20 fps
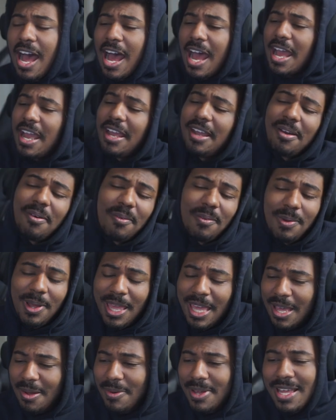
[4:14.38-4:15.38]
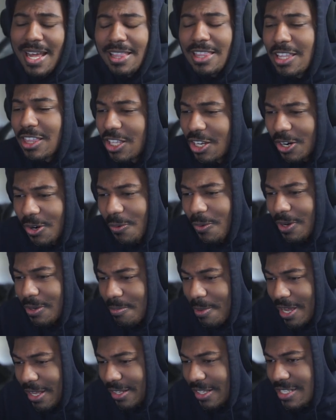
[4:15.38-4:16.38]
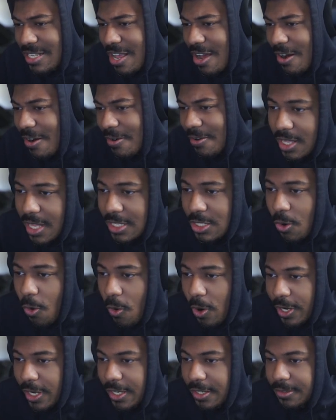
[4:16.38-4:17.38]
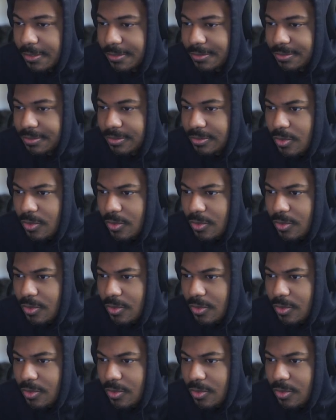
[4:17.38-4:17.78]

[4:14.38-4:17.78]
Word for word: right, we, we got the third one, man. Let's go. That's Oregon. organ.